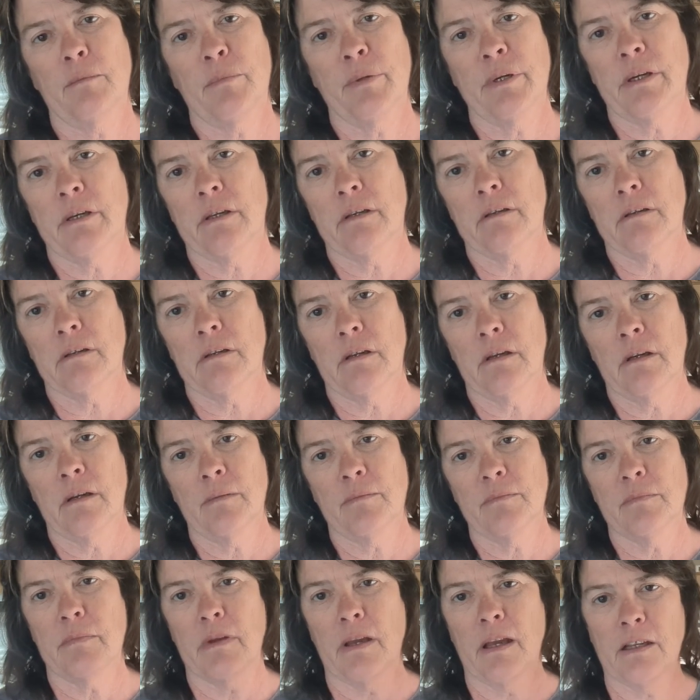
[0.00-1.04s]
But
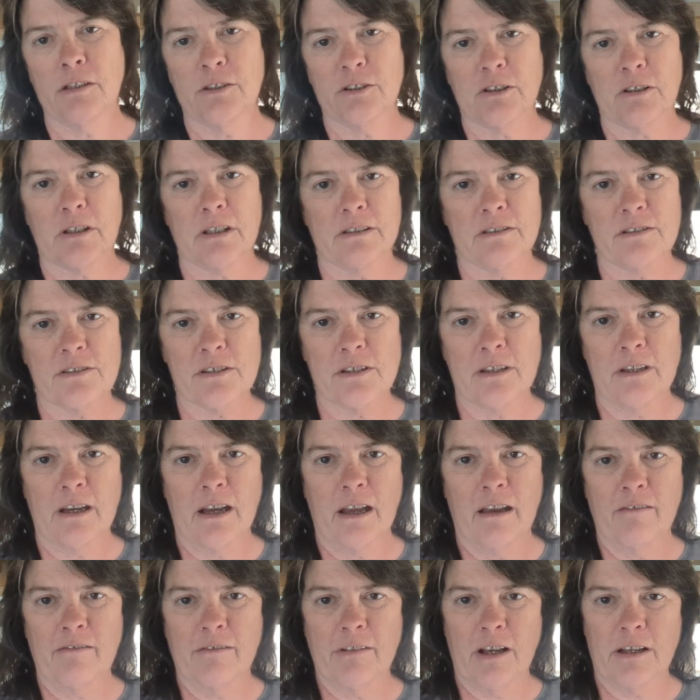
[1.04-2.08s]
Um, as you can see, I
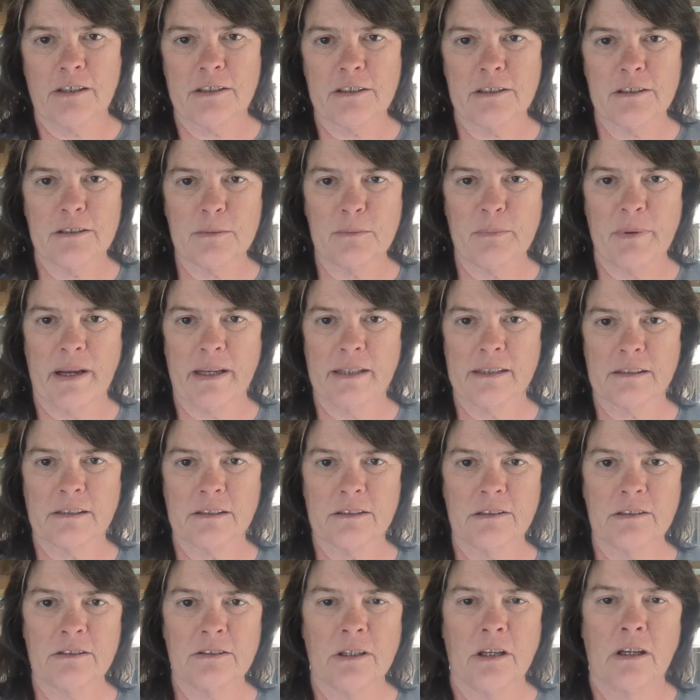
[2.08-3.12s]
have lots of
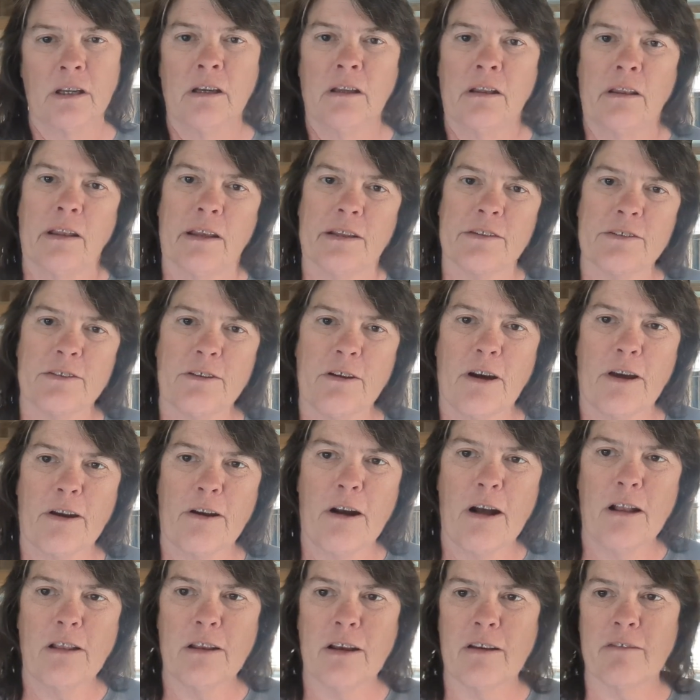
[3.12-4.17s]
spices. That's not
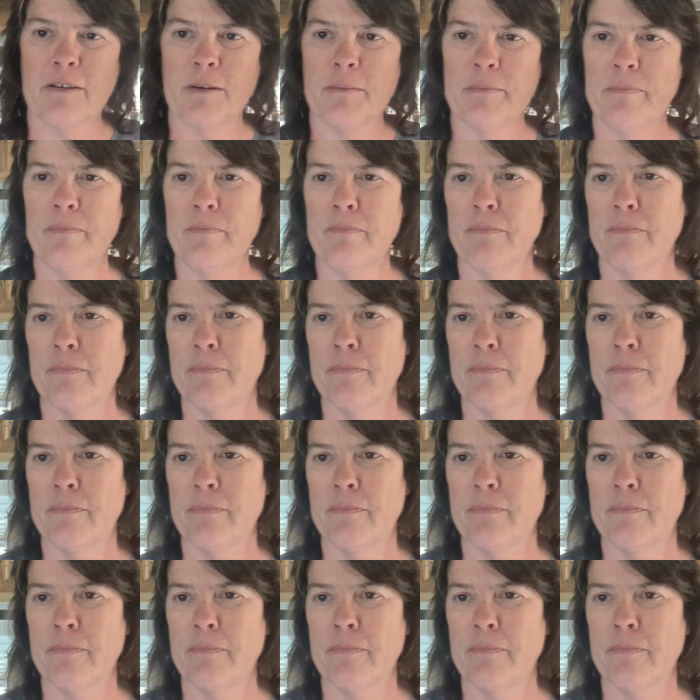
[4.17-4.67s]
all of them.